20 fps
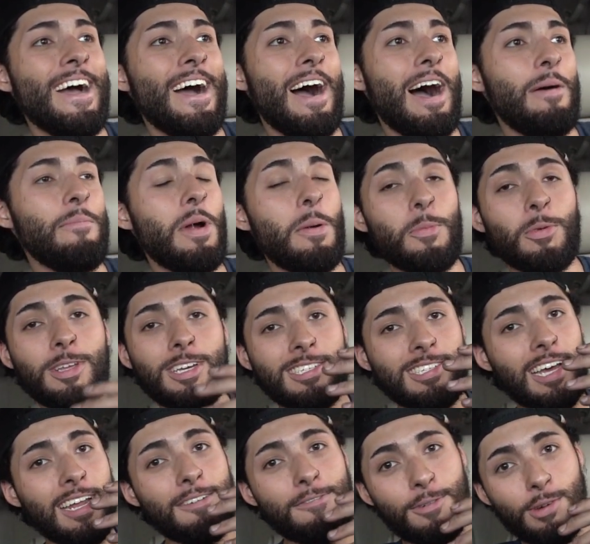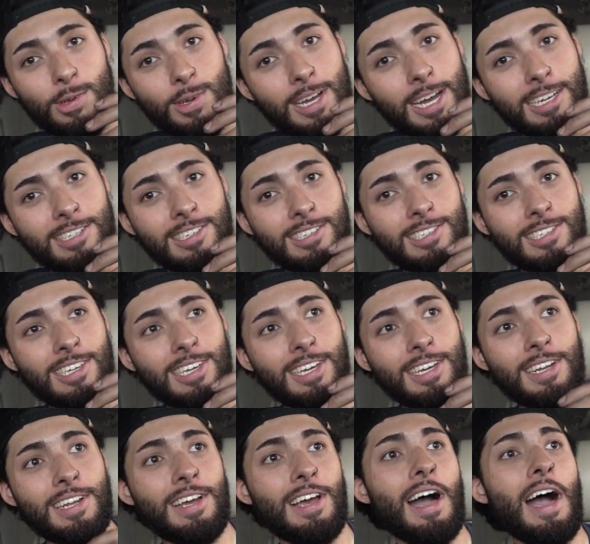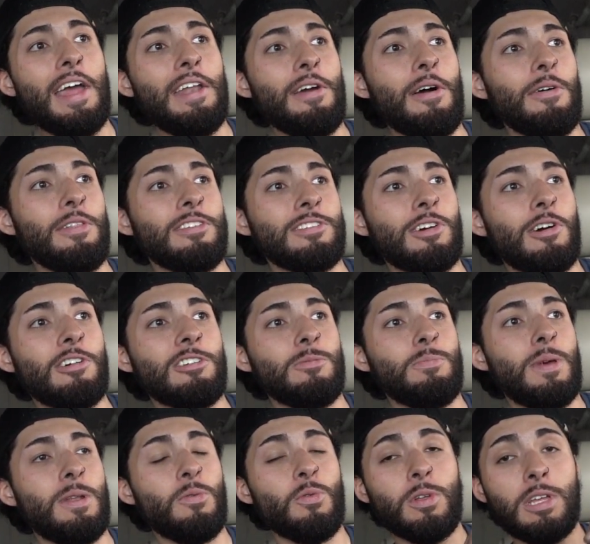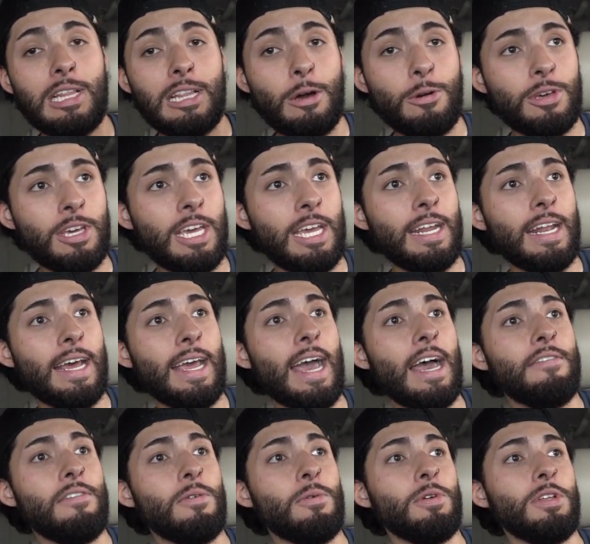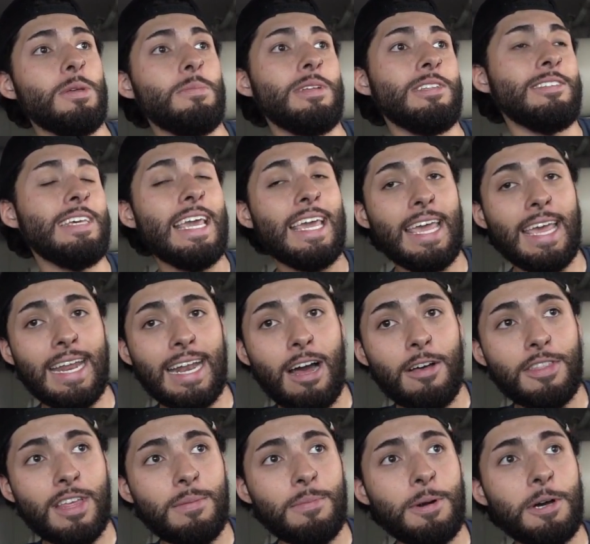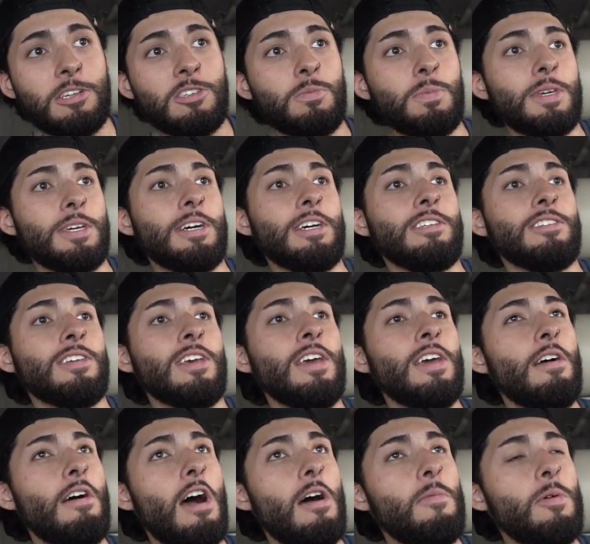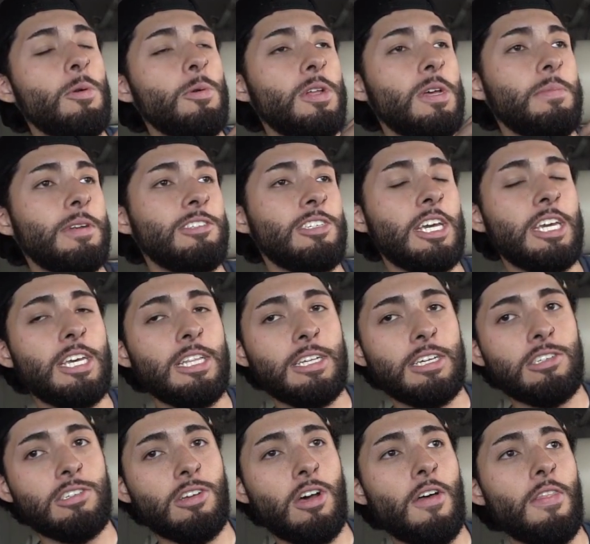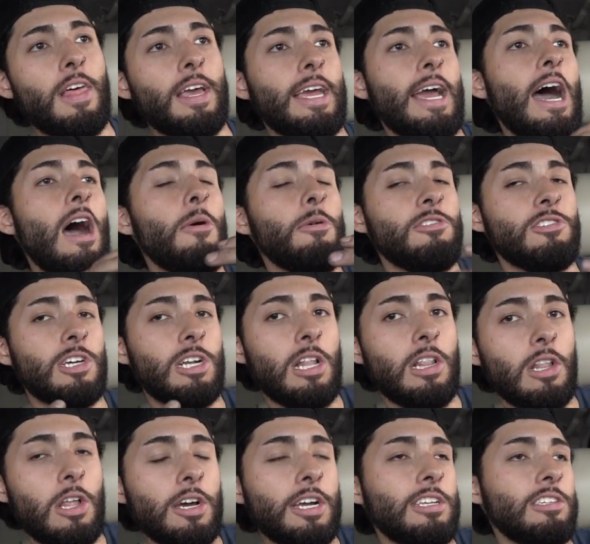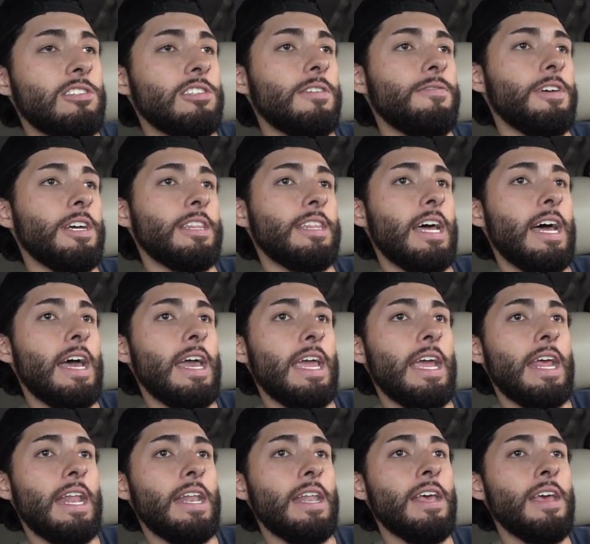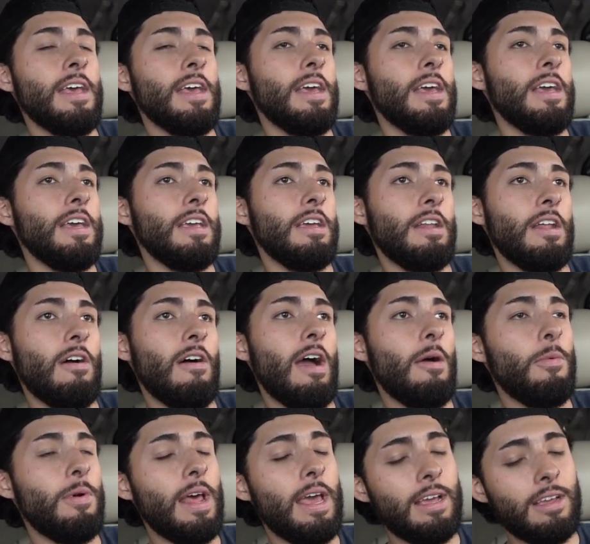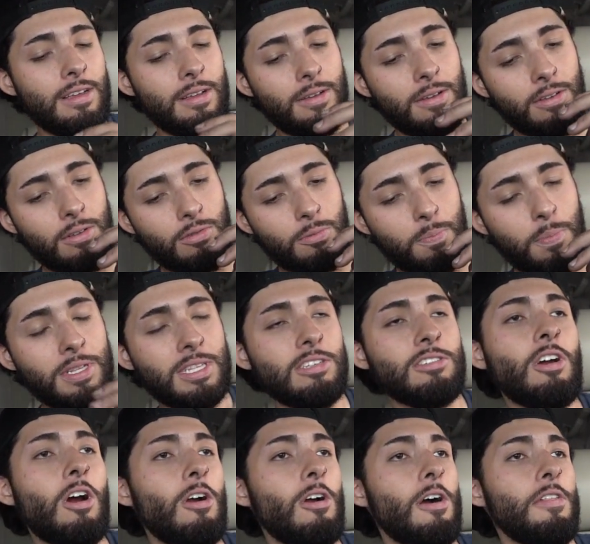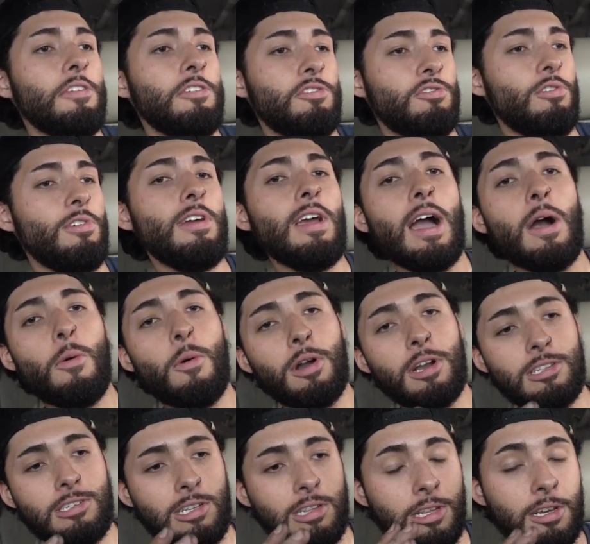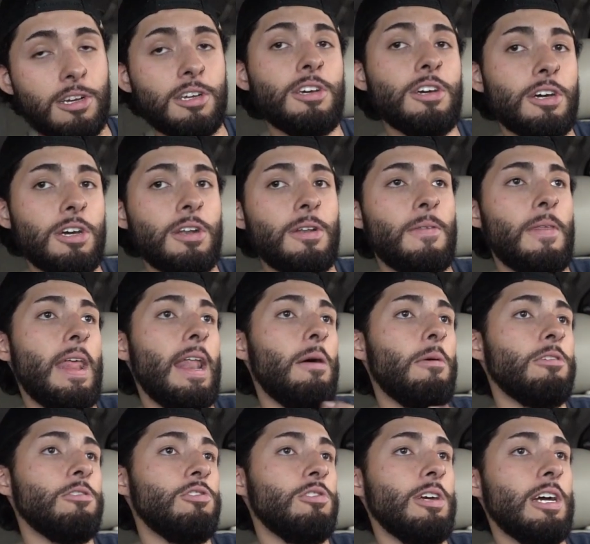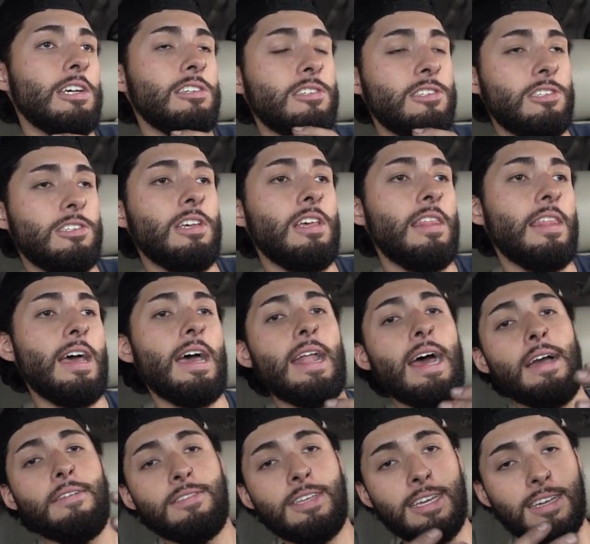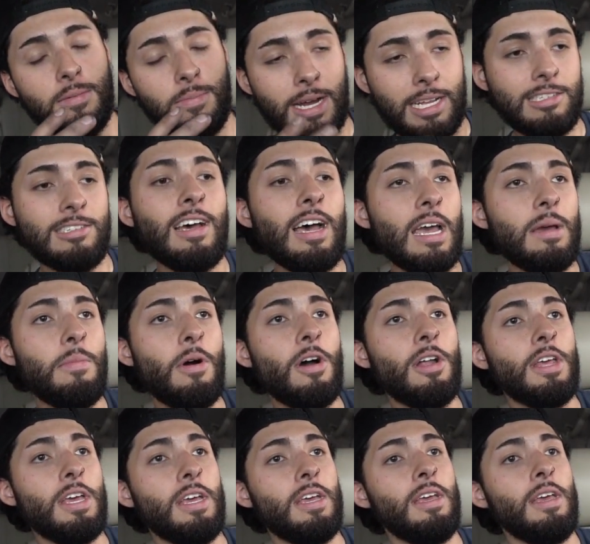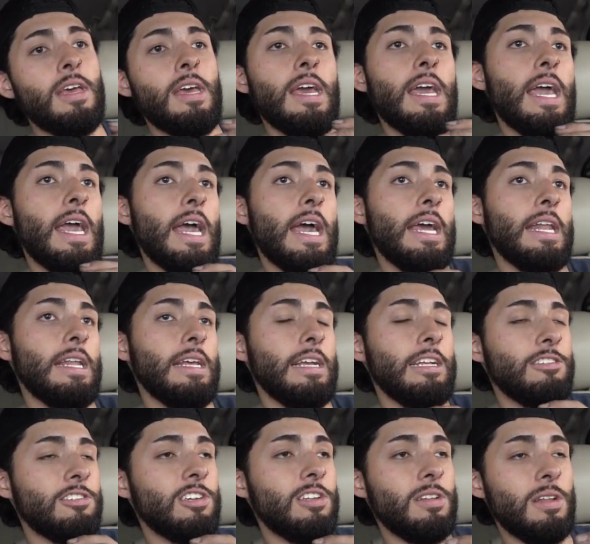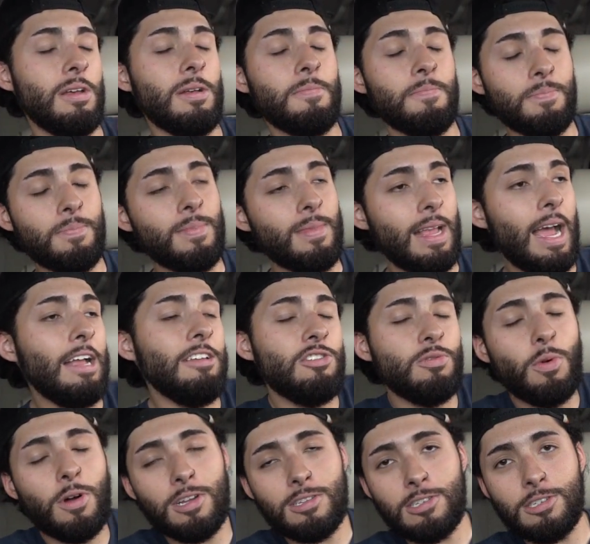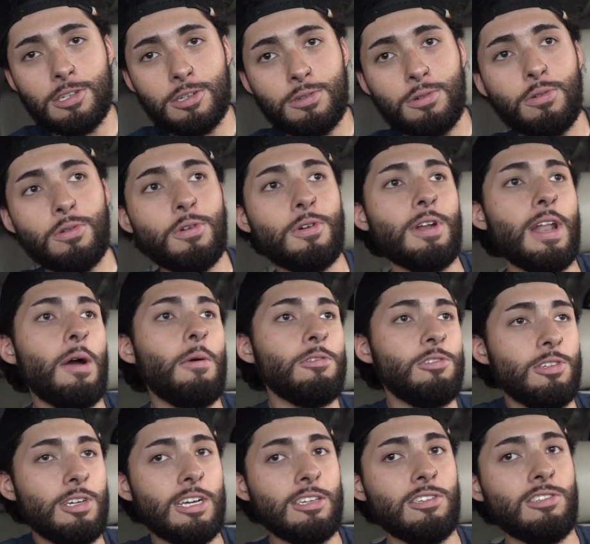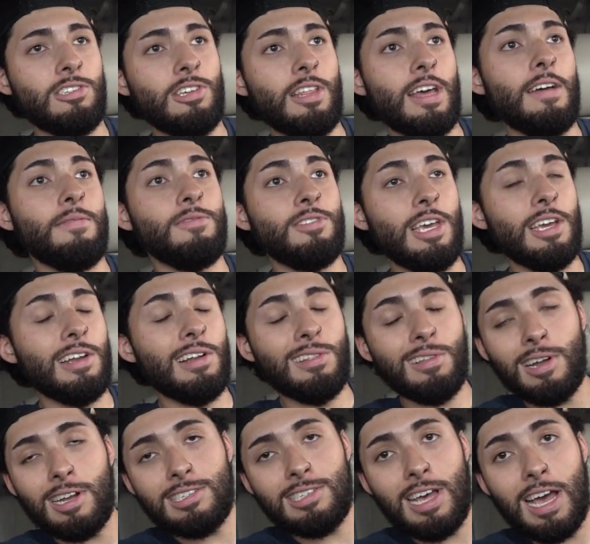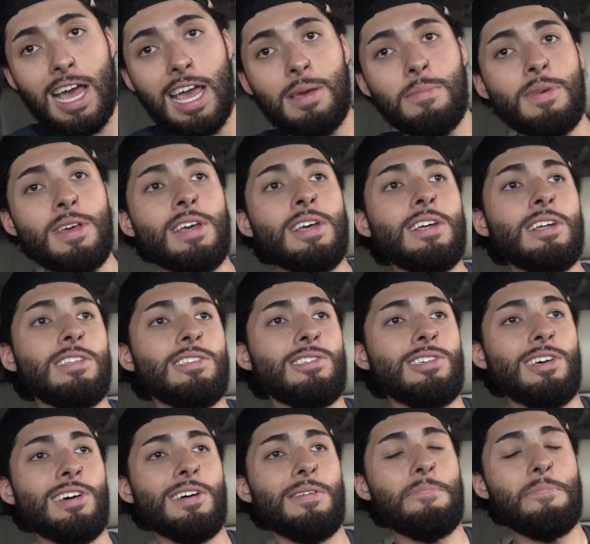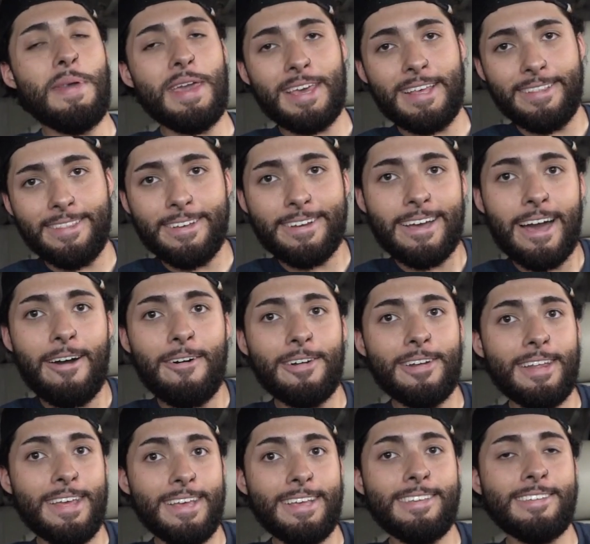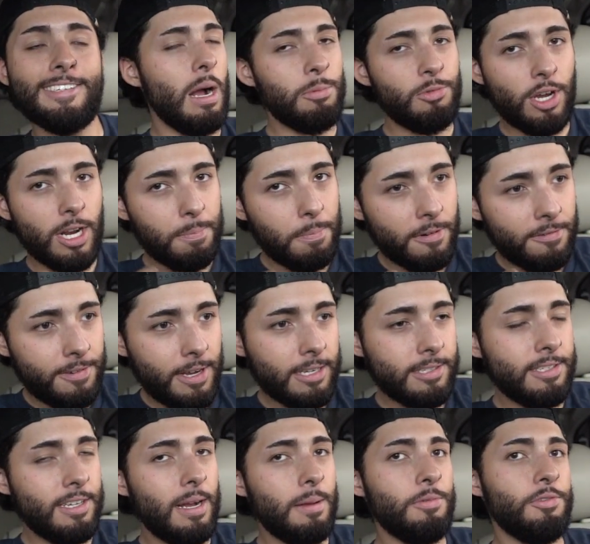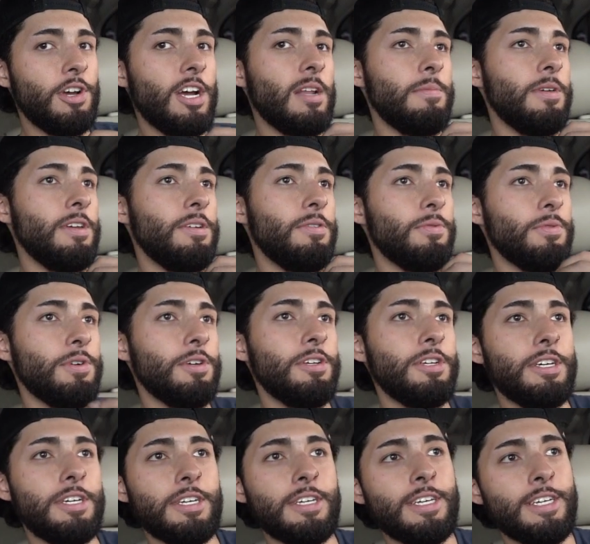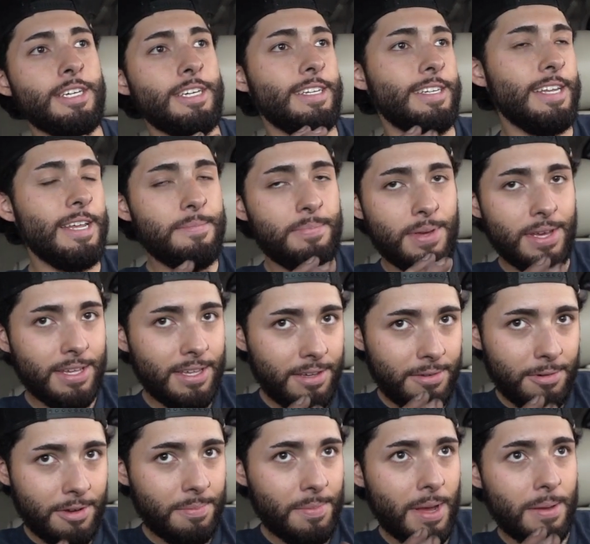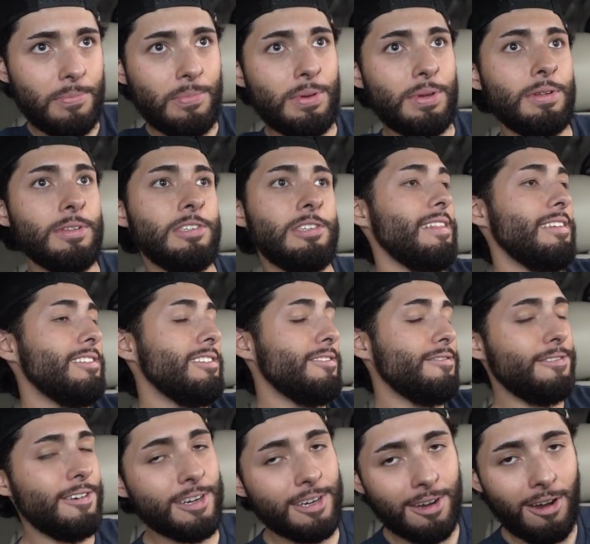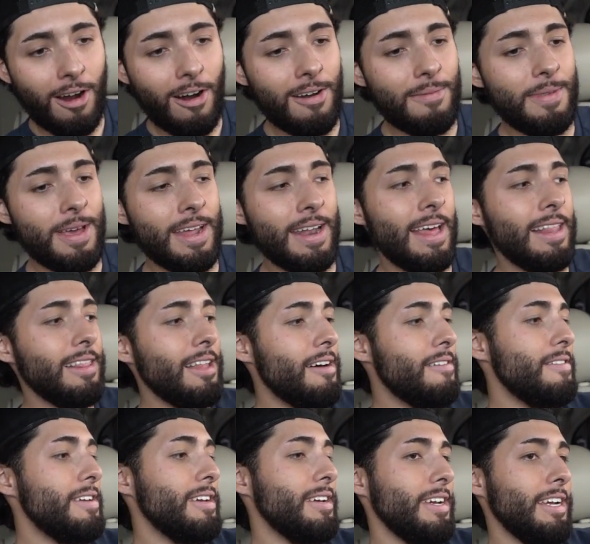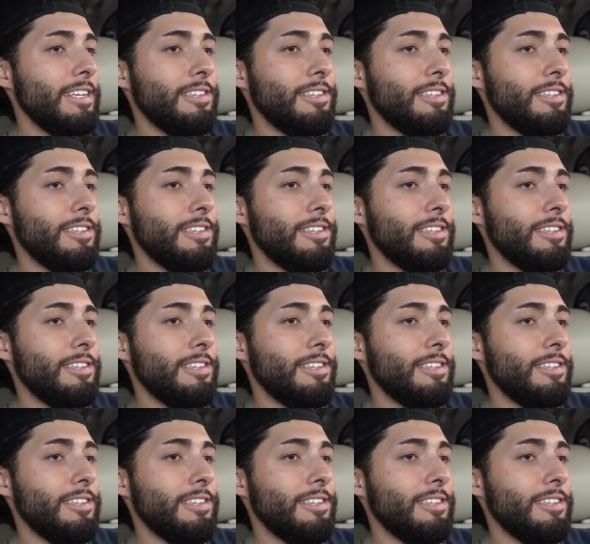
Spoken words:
I'm really excited for you guys to see it. I know this car has been really low key and I haven't really been taking it out that much because I've been really meticulous on like how it's gonna look and stuff like that. And you know, when I put this car on the street, I want it to look good, and I want you guys to see that I've taken my time on it, and I just want it to look cool, and I want you guys to see that I've taken a lot of time to make it look how it is. I'm trying to perfect it. I'm trying to be really nitpicky with my builds. This is a fun car, man. I love it.